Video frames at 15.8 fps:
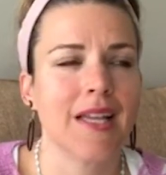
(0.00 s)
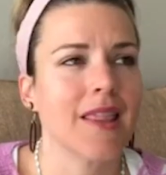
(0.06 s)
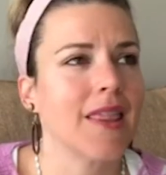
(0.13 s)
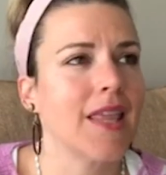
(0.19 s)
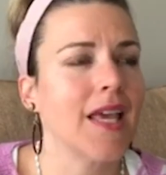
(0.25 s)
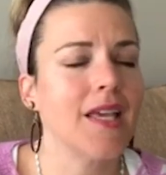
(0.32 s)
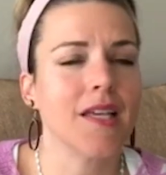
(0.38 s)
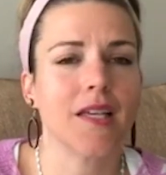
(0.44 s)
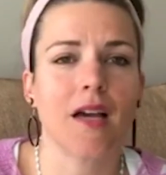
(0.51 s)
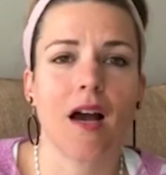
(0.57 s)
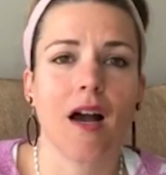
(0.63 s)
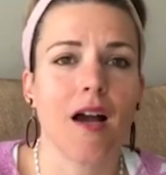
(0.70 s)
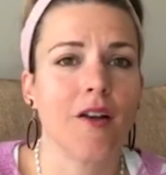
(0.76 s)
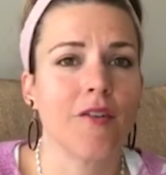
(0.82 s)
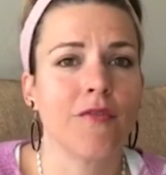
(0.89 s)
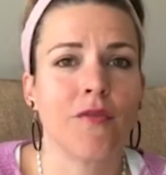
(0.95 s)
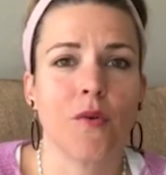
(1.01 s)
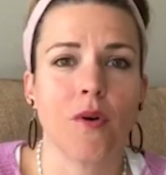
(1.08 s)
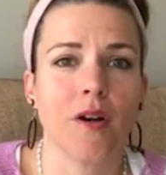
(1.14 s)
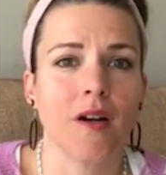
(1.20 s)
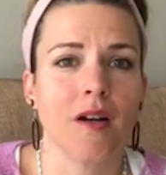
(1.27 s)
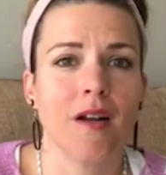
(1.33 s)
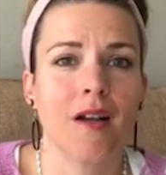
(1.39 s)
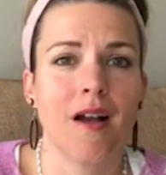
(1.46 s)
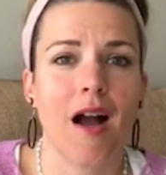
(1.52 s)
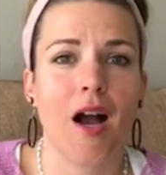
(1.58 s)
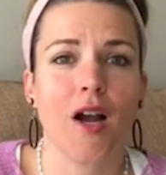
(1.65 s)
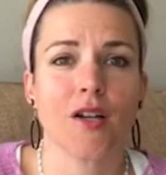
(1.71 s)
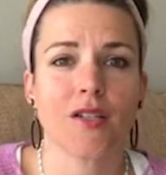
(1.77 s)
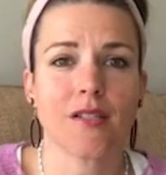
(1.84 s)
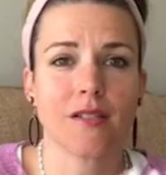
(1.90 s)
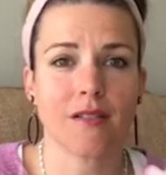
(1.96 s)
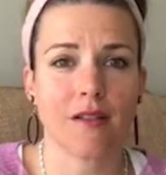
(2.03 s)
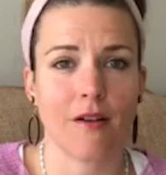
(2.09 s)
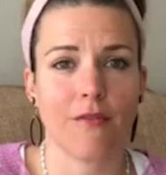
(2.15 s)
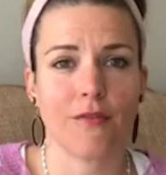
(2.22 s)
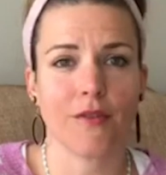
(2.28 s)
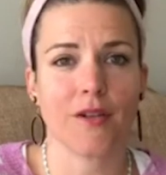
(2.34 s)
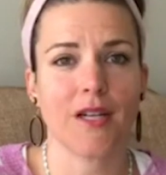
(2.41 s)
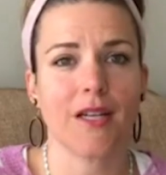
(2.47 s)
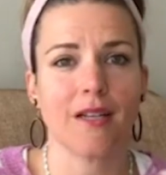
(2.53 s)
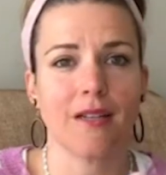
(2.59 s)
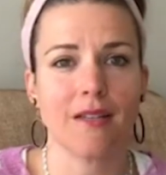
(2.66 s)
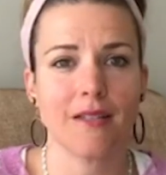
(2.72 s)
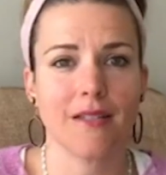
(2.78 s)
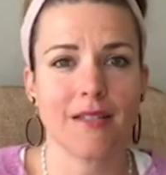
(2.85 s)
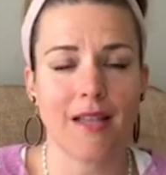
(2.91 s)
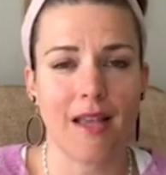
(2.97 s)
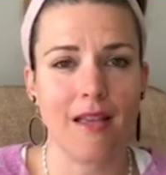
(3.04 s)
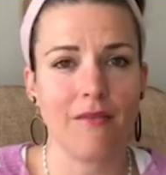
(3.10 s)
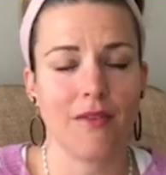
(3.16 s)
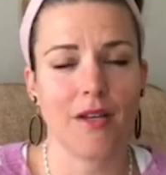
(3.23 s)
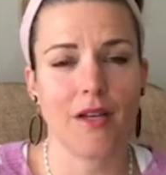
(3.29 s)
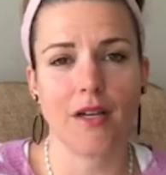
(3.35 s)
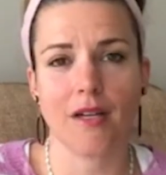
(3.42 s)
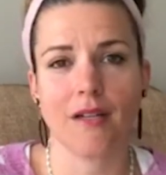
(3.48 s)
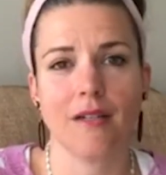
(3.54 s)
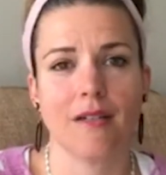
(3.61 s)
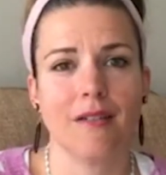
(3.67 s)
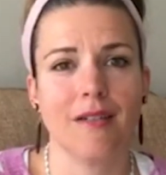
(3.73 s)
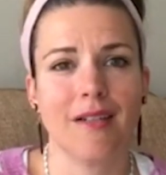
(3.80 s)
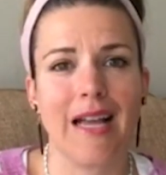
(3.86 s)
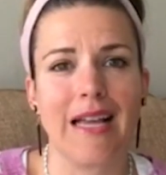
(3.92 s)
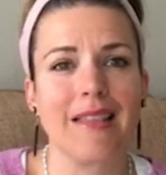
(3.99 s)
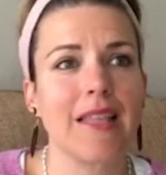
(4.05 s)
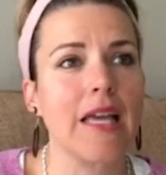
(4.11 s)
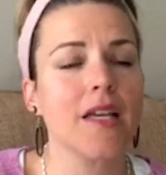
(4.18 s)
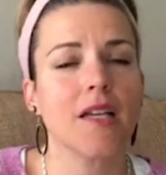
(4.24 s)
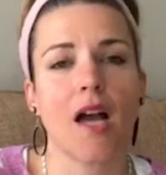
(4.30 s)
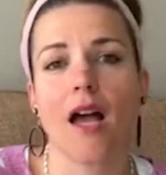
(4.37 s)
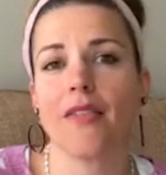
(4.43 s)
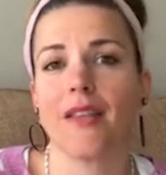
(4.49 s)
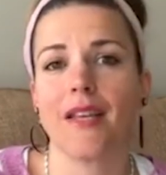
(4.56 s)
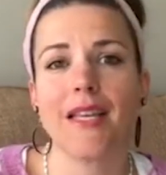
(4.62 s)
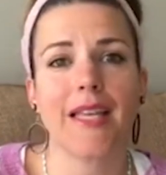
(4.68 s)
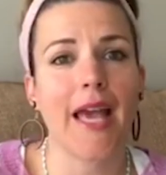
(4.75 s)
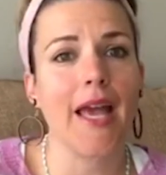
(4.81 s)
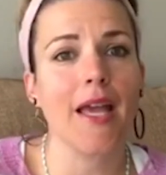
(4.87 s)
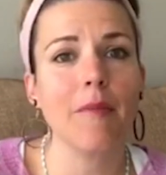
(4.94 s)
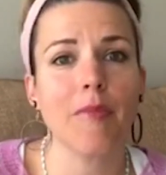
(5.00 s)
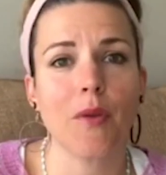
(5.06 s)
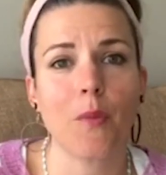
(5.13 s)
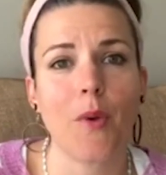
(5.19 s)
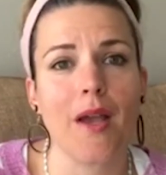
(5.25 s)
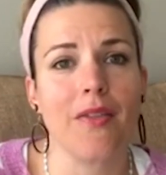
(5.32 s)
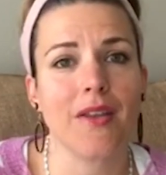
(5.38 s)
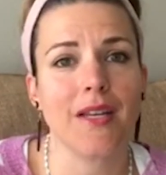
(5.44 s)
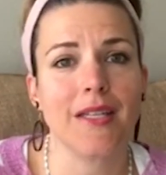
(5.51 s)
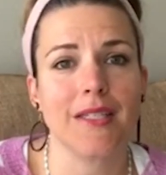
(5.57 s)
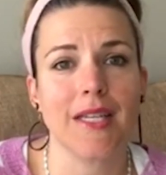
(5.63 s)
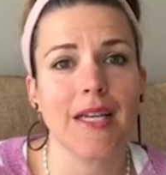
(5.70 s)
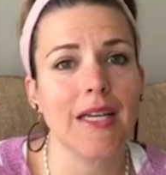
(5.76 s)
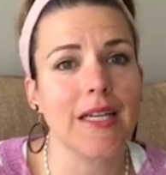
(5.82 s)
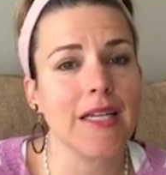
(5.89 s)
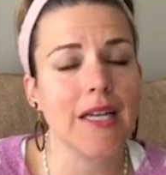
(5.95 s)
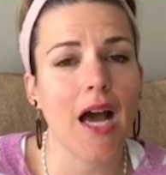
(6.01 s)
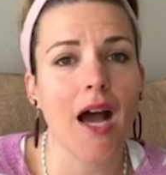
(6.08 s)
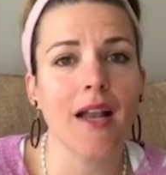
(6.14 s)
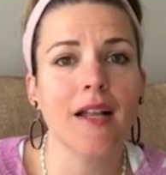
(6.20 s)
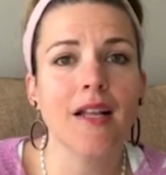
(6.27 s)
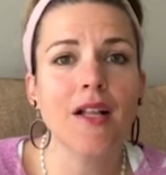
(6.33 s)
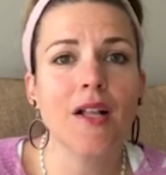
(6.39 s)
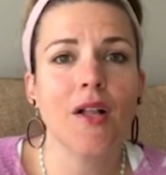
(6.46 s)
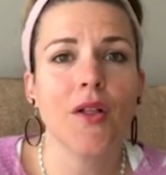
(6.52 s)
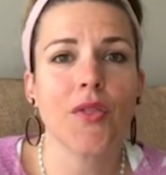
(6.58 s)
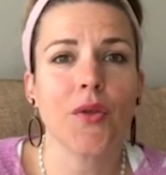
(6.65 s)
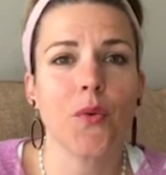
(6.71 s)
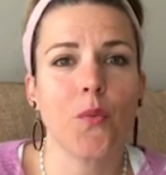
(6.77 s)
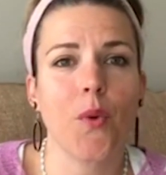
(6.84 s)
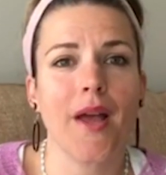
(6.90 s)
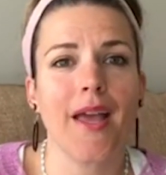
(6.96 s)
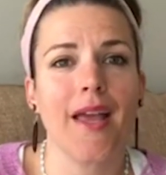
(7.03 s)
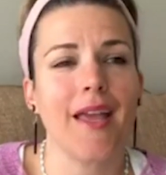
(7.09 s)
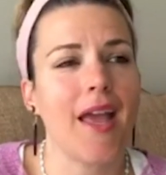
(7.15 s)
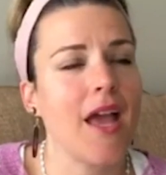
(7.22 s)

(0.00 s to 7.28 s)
Thank God for our suffering Savior. And thank God that he came the way that he did and not the way